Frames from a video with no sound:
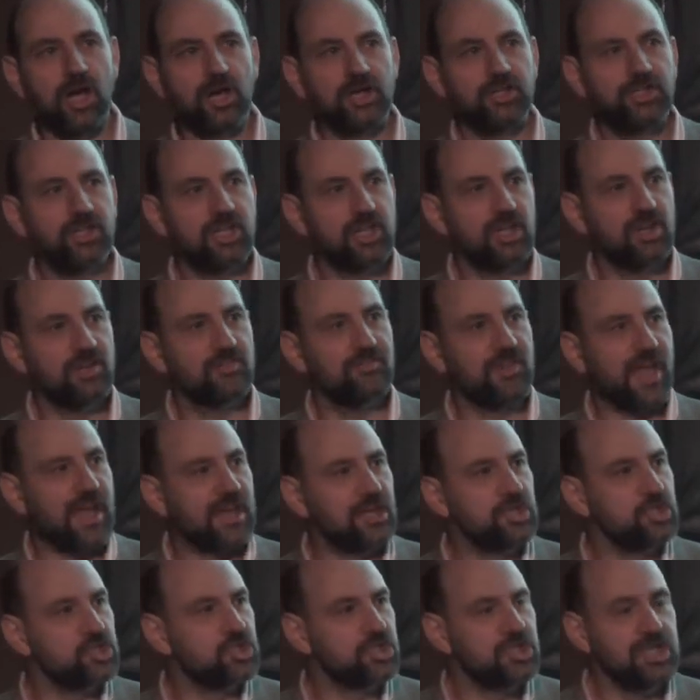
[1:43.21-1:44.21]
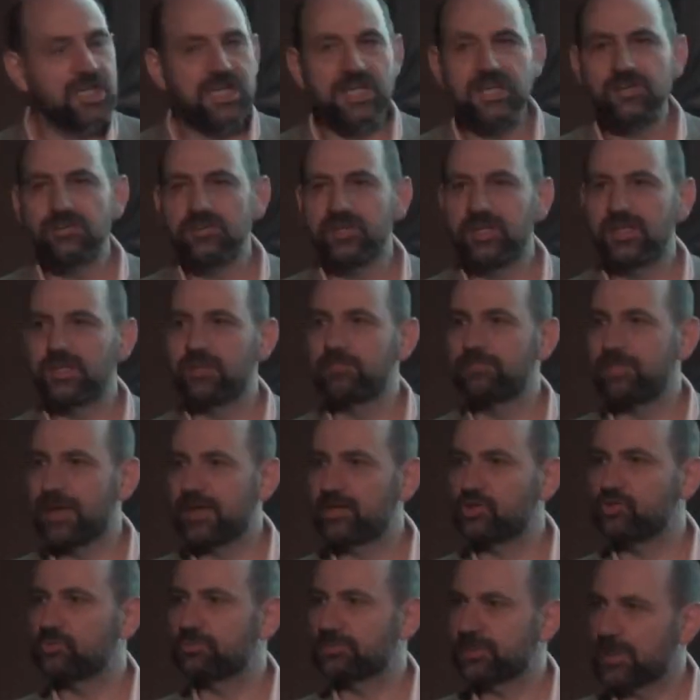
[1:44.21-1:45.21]
idea of
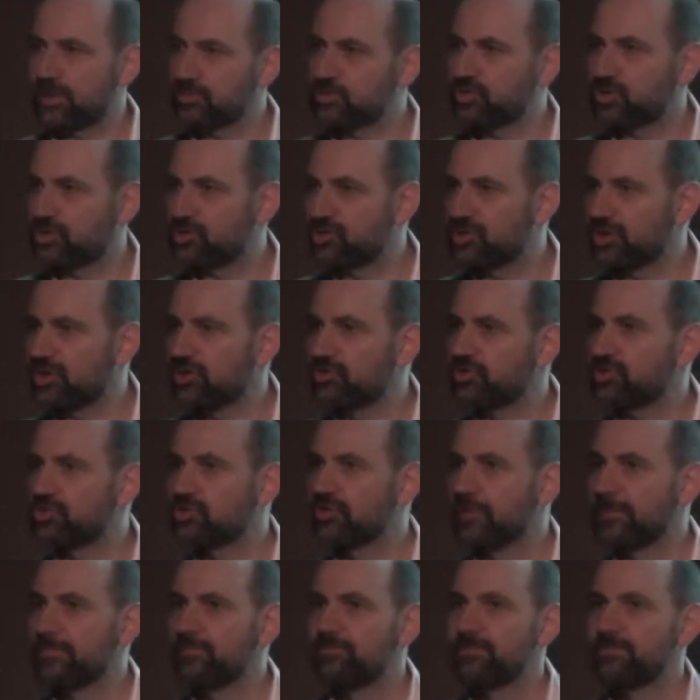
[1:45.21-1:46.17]
engineering-based processes.